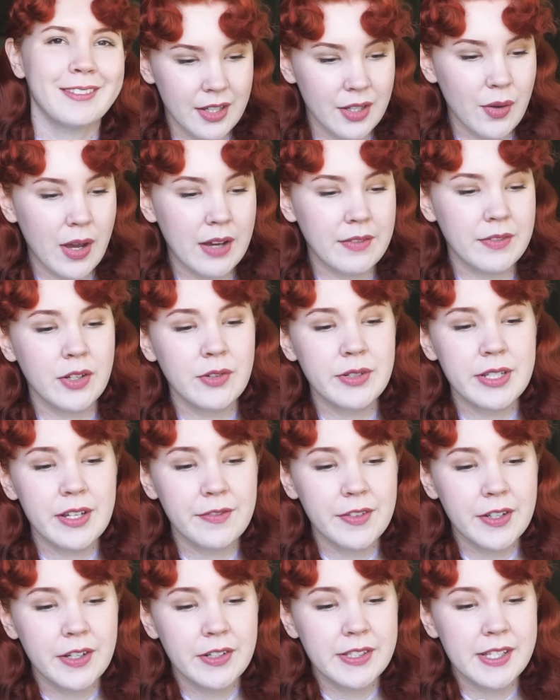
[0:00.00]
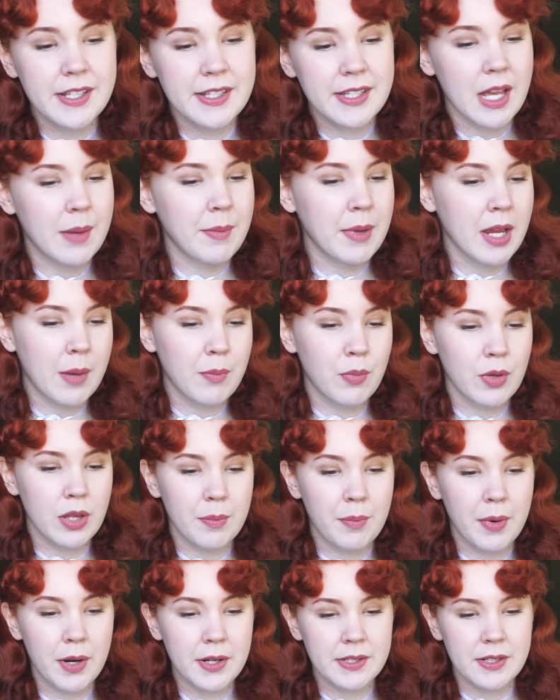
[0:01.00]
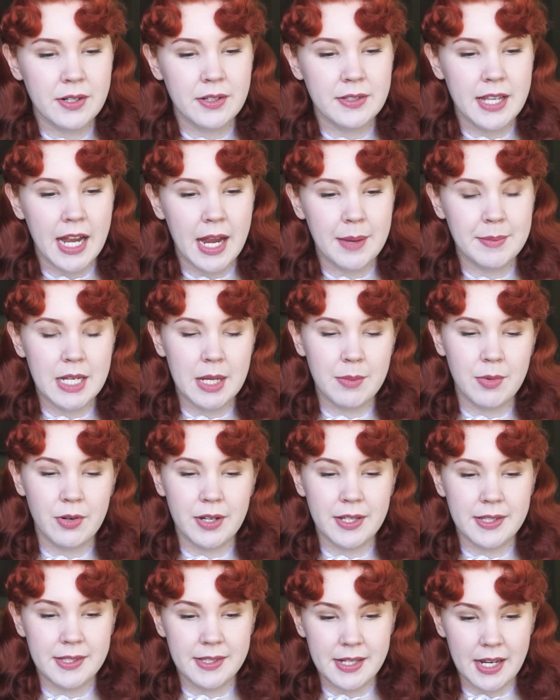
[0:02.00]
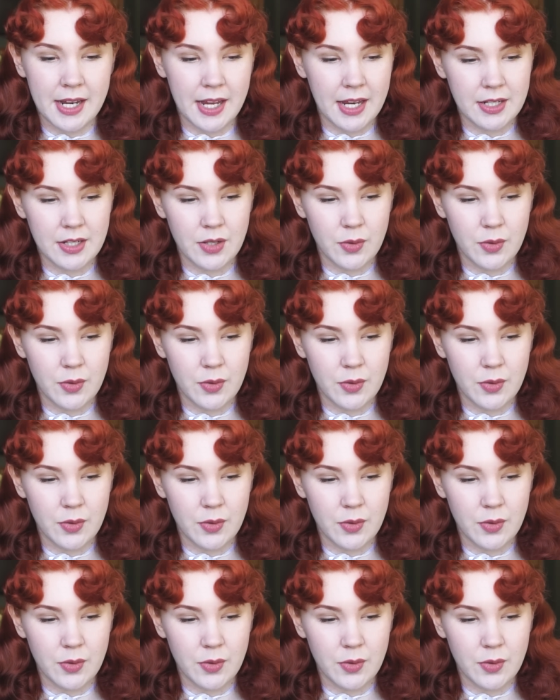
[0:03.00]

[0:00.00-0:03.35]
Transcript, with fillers: You have no difficulties coming up with a personal timetable and sticking